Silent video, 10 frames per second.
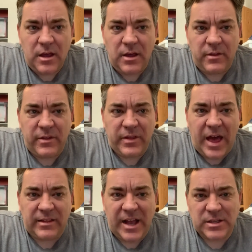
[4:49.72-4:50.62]

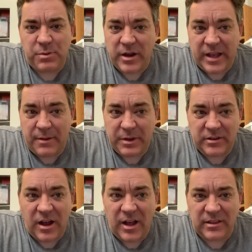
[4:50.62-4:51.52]
That last part can't be
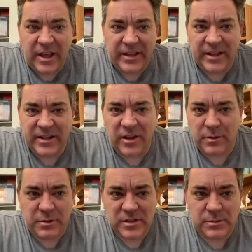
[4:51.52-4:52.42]
taught. Like any other
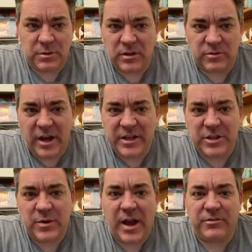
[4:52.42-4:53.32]
principle of writing,
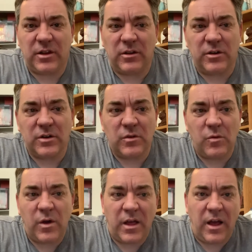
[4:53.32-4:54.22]
you have to learn
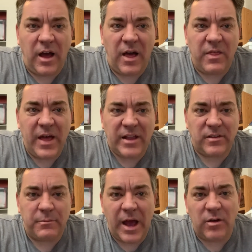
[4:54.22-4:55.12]
what that's
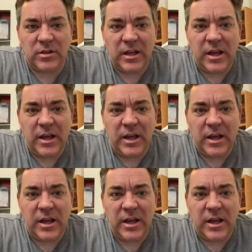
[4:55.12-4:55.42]
about